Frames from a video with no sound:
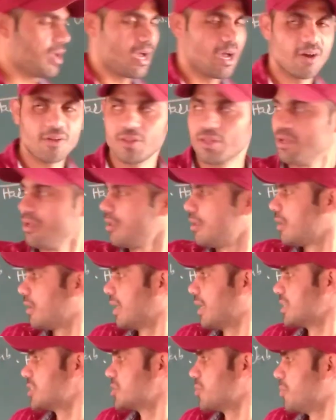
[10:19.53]
have the
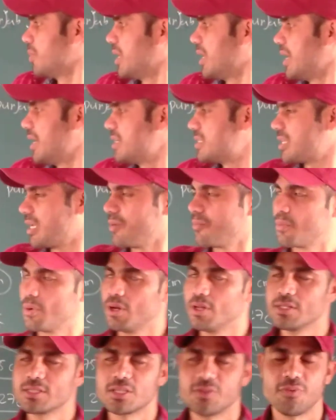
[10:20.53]
next millets and
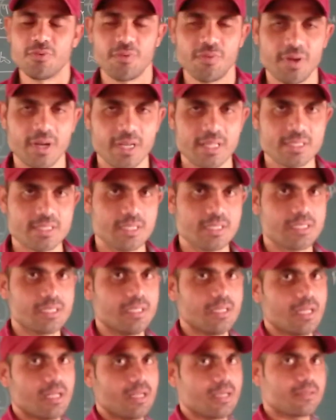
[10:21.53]
pulse we will discuss
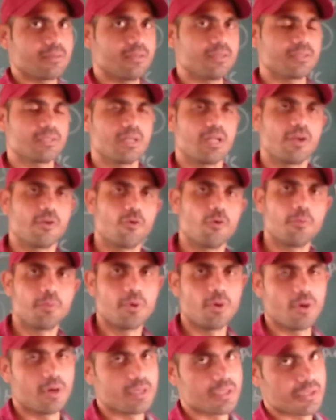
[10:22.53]
in the next session. I hope
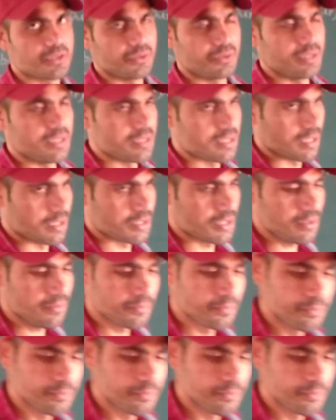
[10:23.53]
you understood this session.